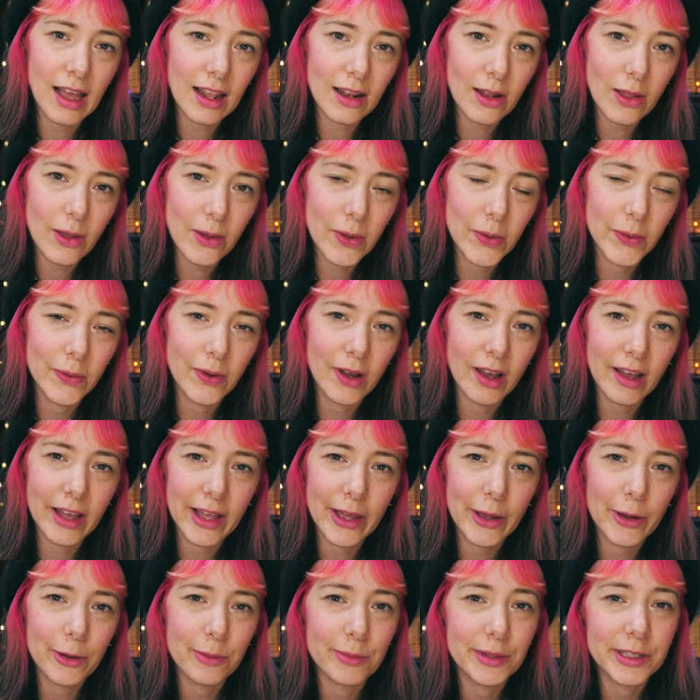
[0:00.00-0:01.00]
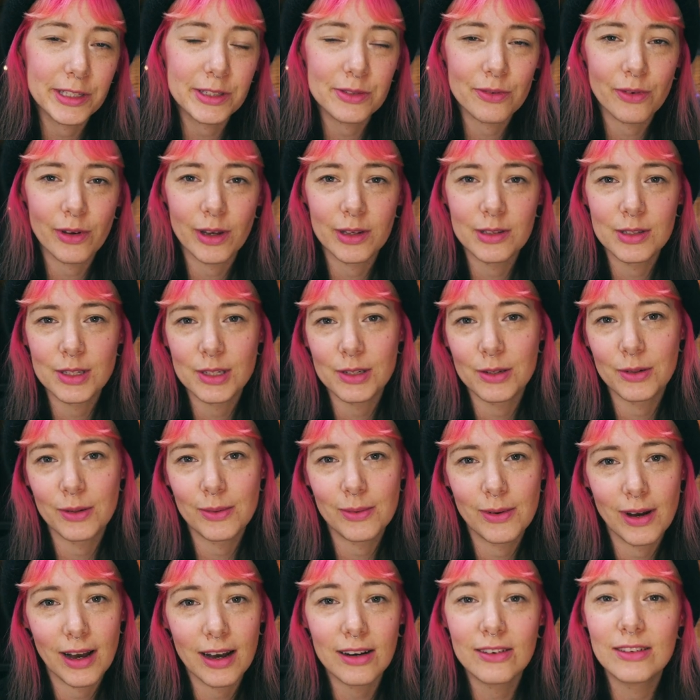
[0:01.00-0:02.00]
Hello, I hope this finds
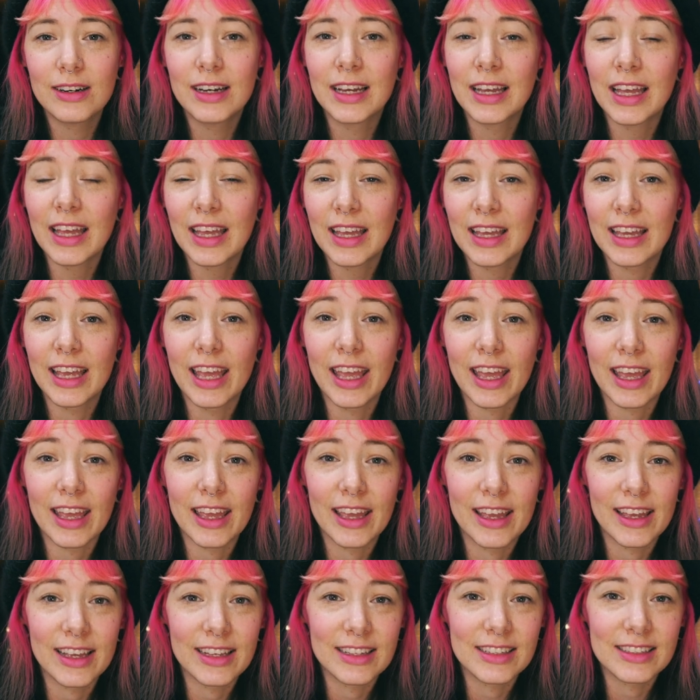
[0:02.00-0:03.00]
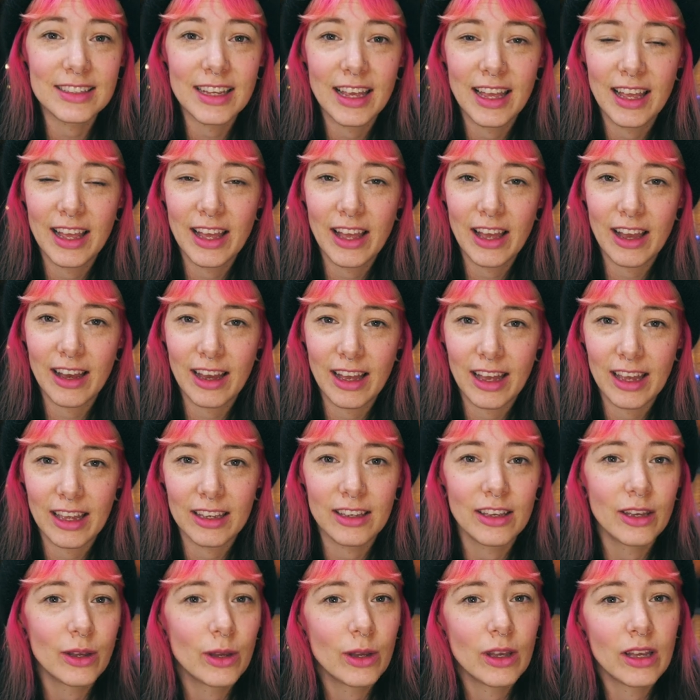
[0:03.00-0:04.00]
you well. It is
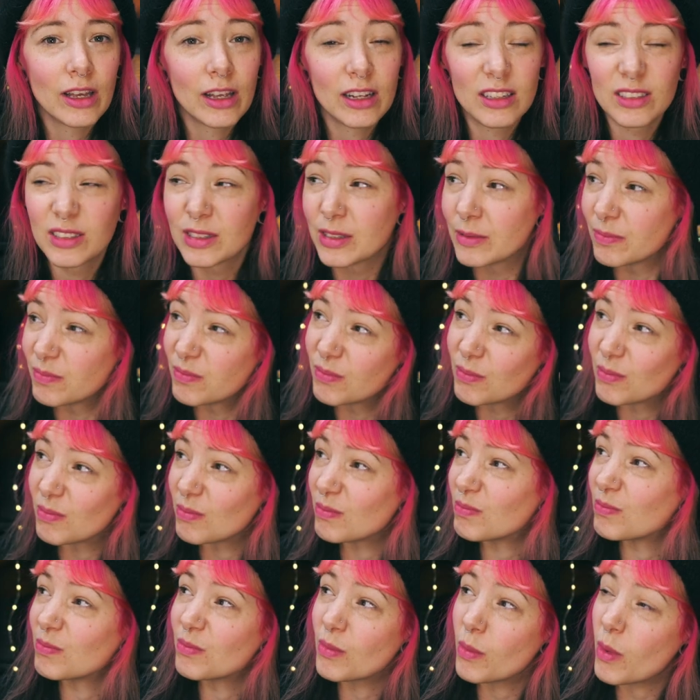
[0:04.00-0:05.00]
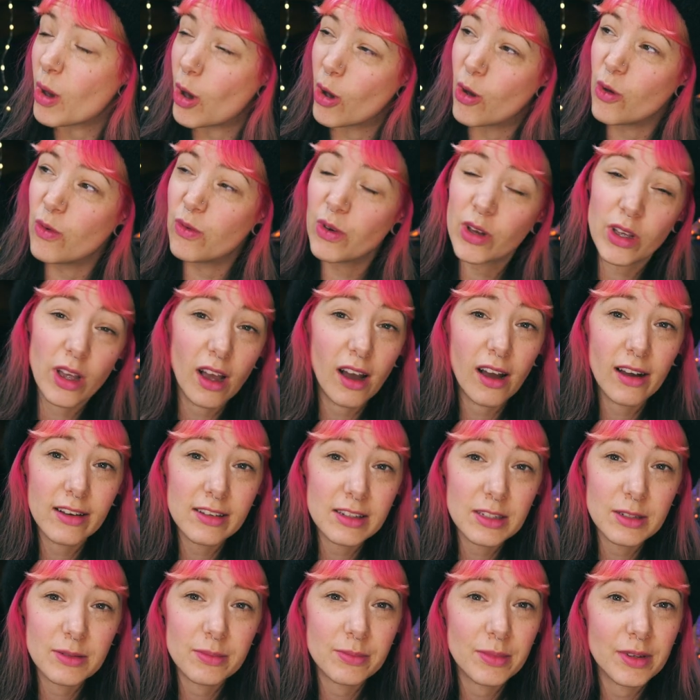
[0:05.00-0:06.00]
a
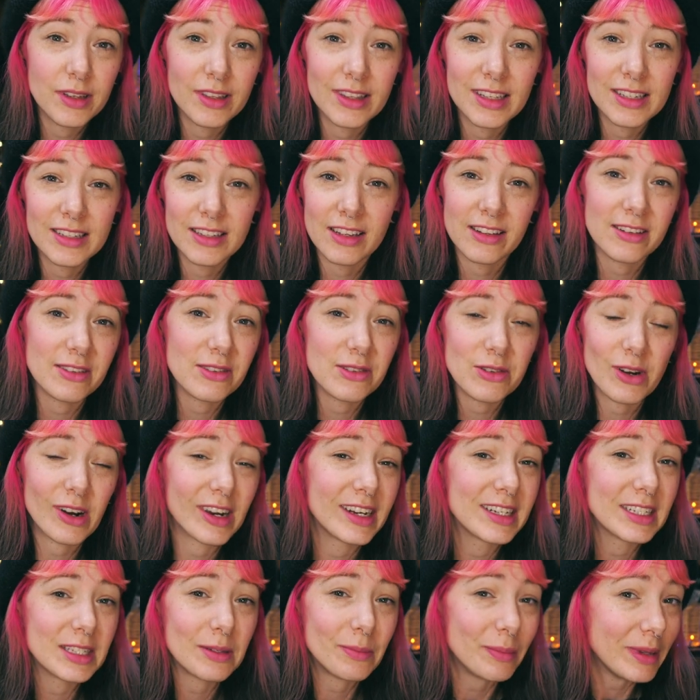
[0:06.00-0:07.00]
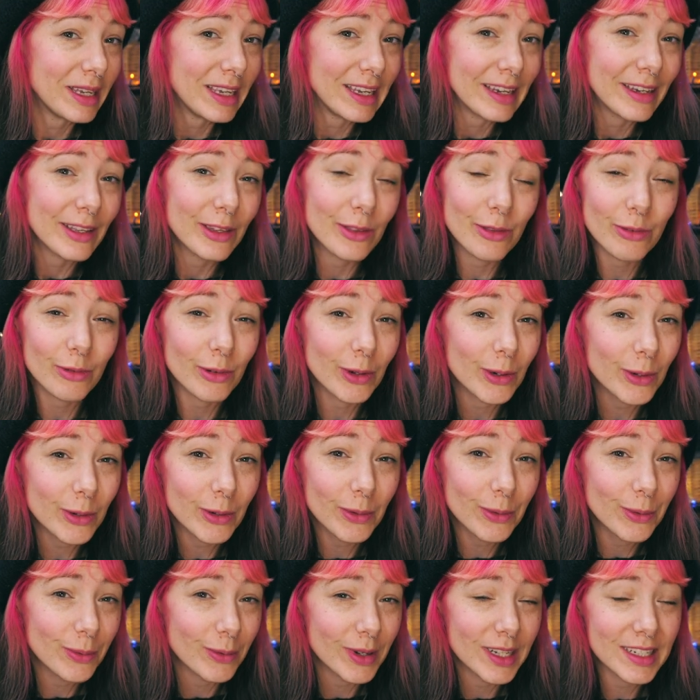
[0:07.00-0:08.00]
overcast, but the sun's trying to peek
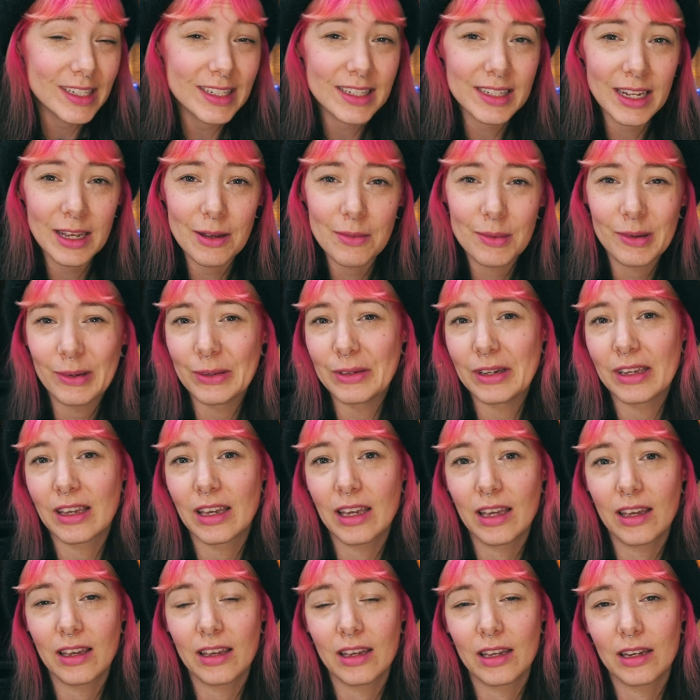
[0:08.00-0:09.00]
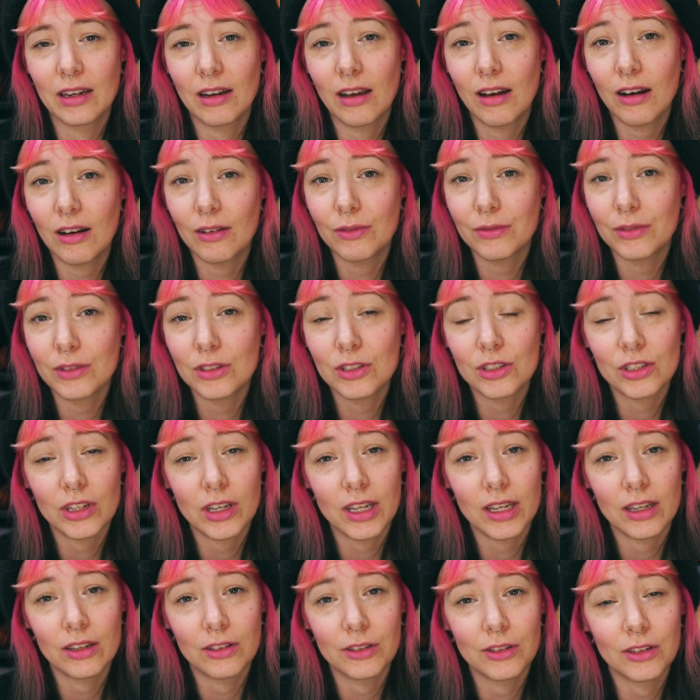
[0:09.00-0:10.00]
through Wednesday morning here in
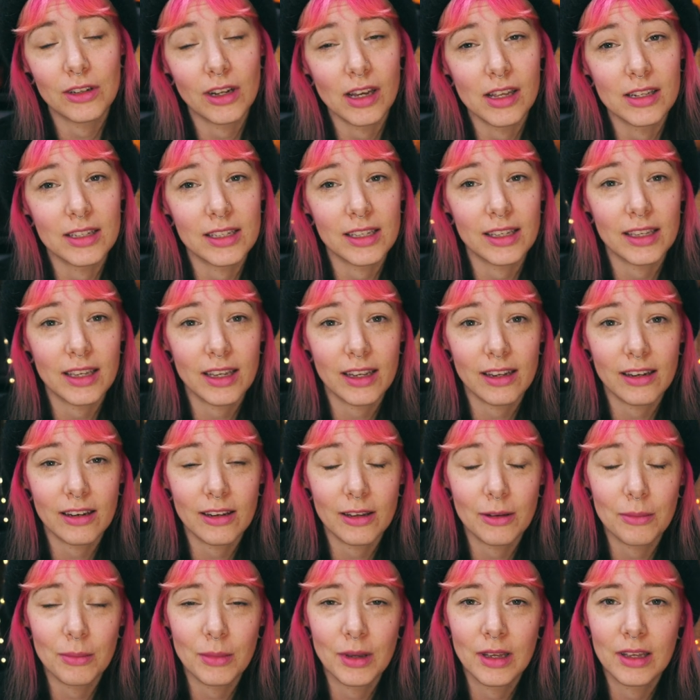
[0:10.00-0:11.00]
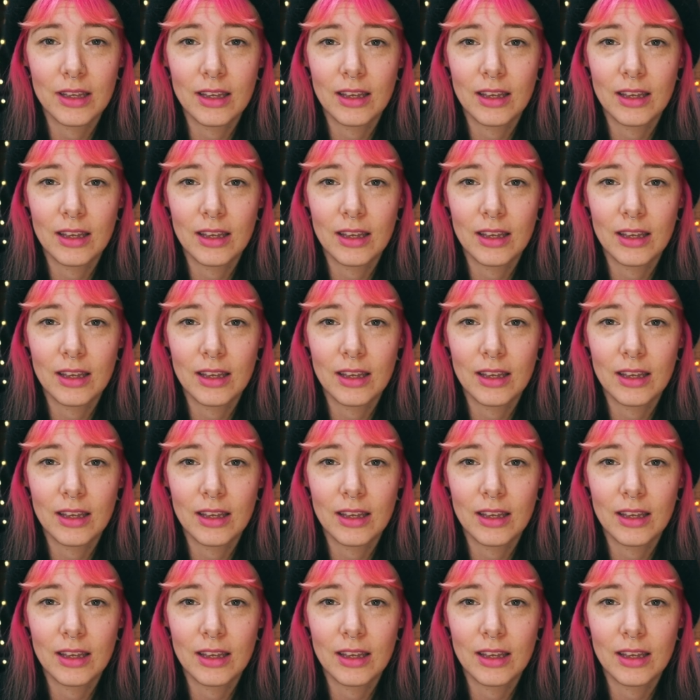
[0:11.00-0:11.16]
Hertfordshire in the United Kingdom.